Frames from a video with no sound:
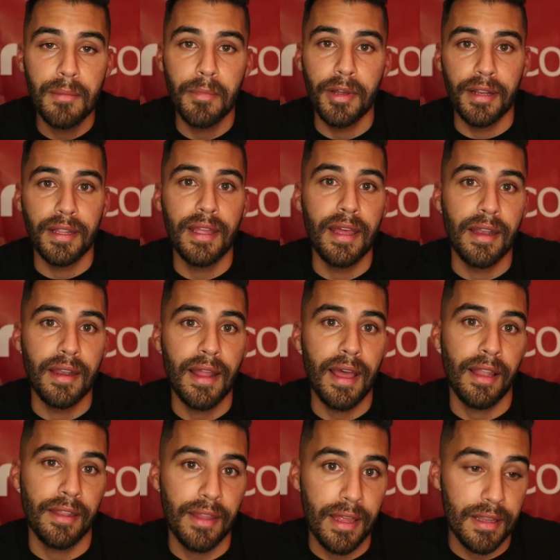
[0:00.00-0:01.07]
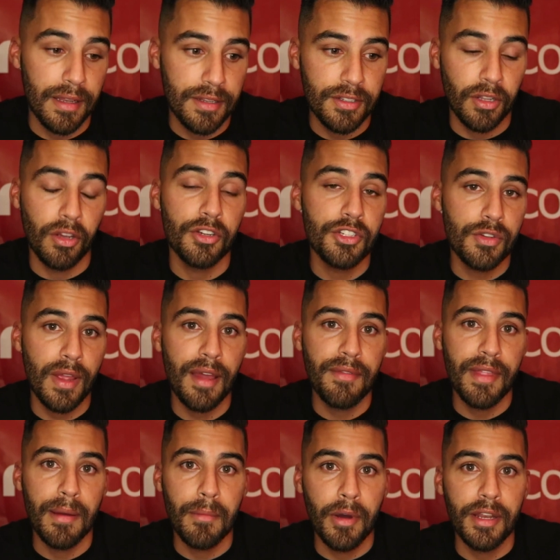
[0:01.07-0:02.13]
But again, as long as you have
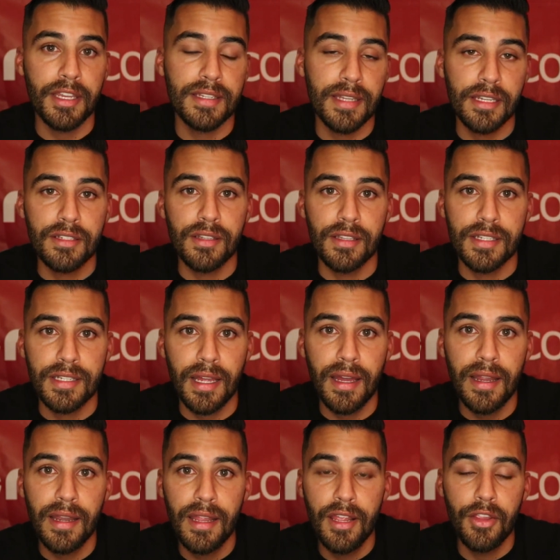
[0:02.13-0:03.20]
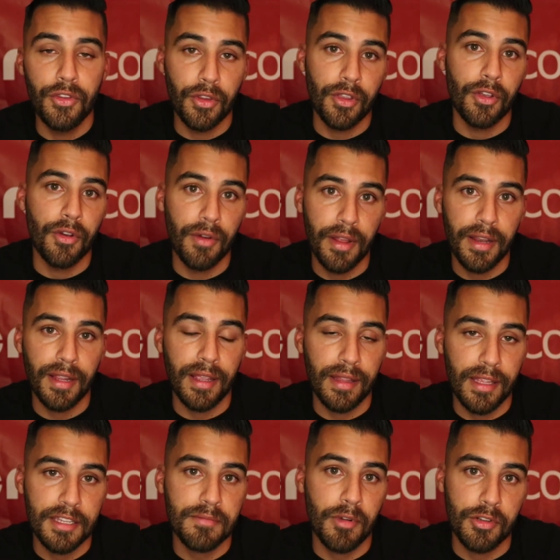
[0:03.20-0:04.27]
that money set to the side, you can go ahead and
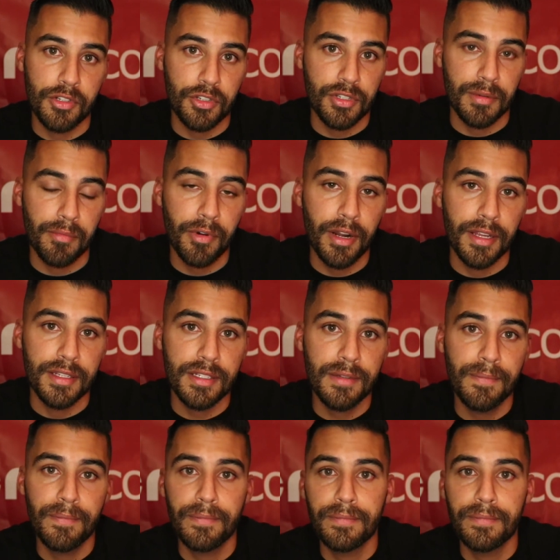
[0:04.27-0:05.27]
get that sponsorship price.